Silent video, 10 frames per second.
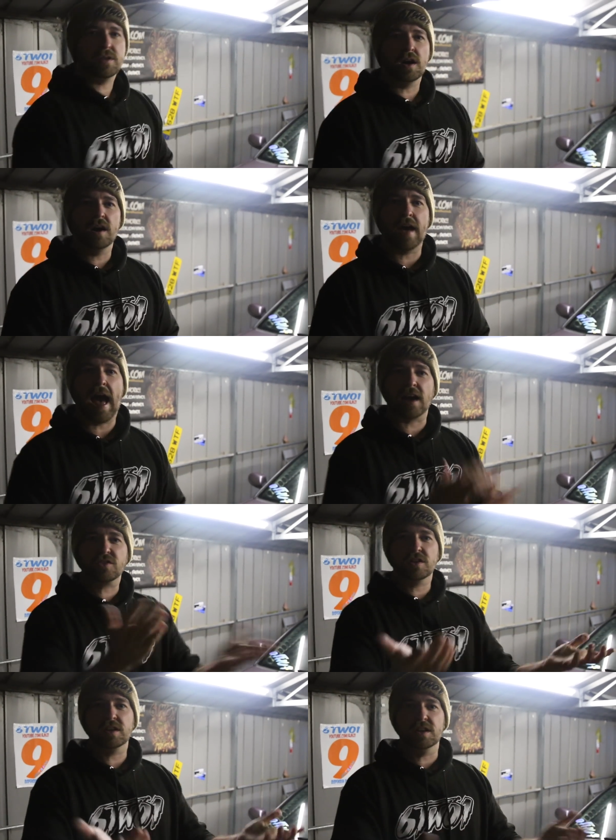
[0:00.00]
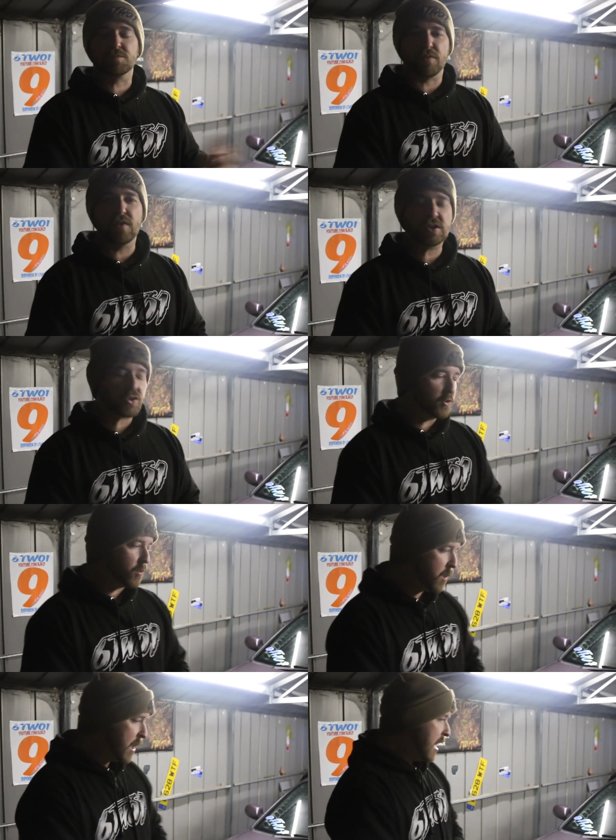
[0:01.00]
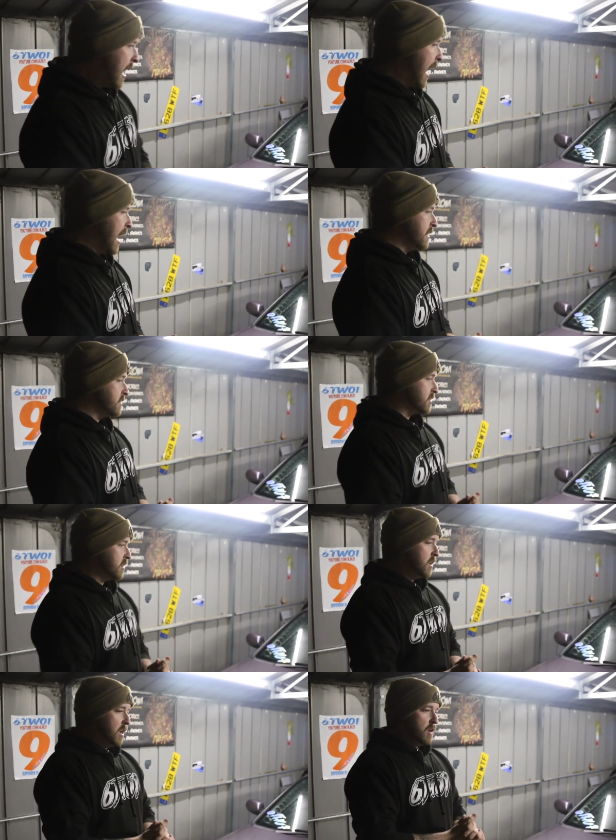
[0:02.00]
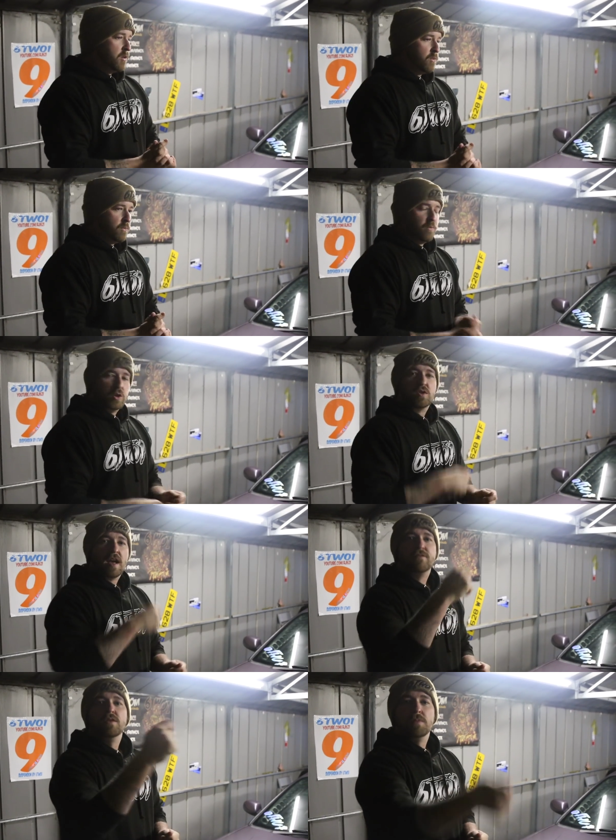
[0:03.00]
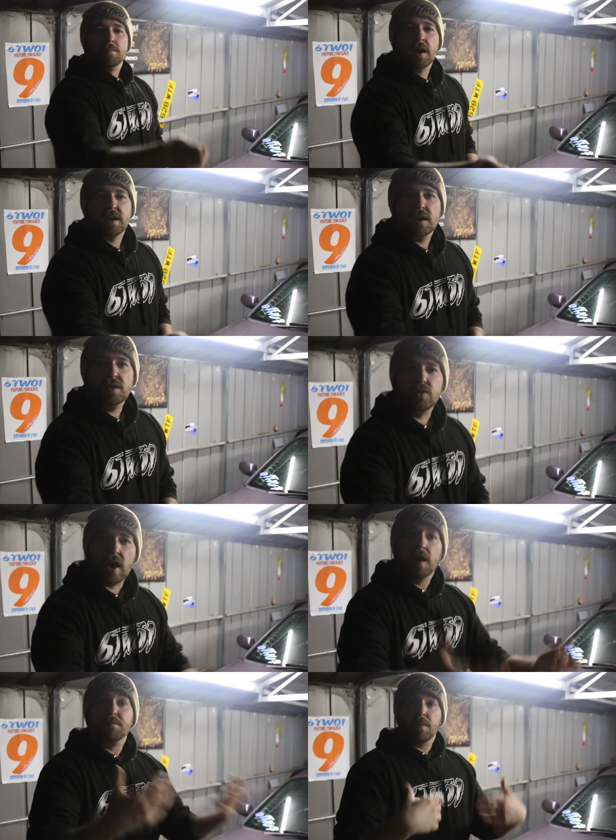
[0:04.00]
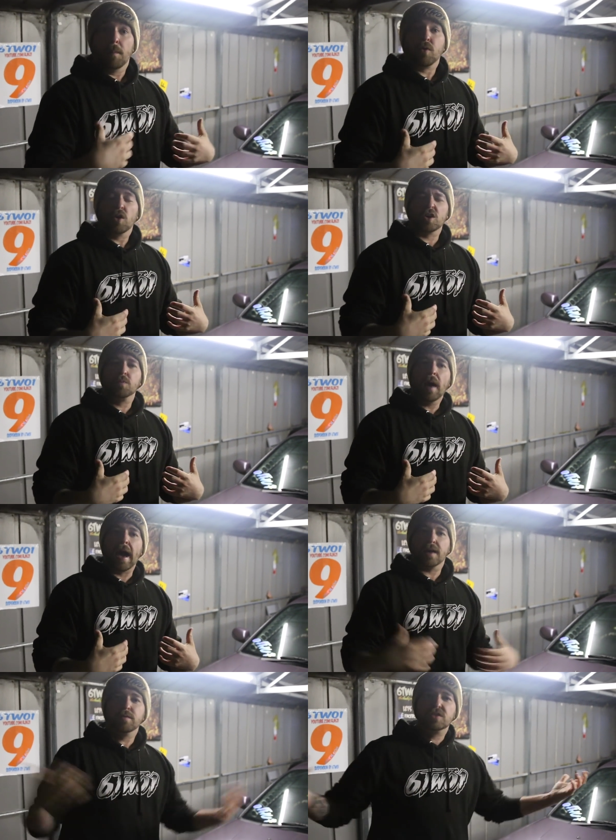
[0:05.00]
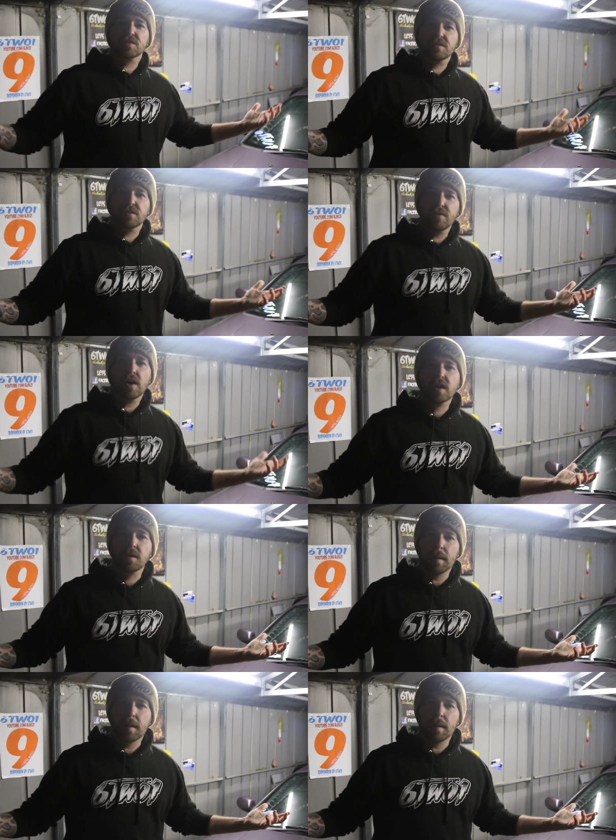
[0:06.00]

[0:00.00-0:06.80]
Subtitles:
a guy that actually is professional, and when you give them the money, you get a product back, which is fucking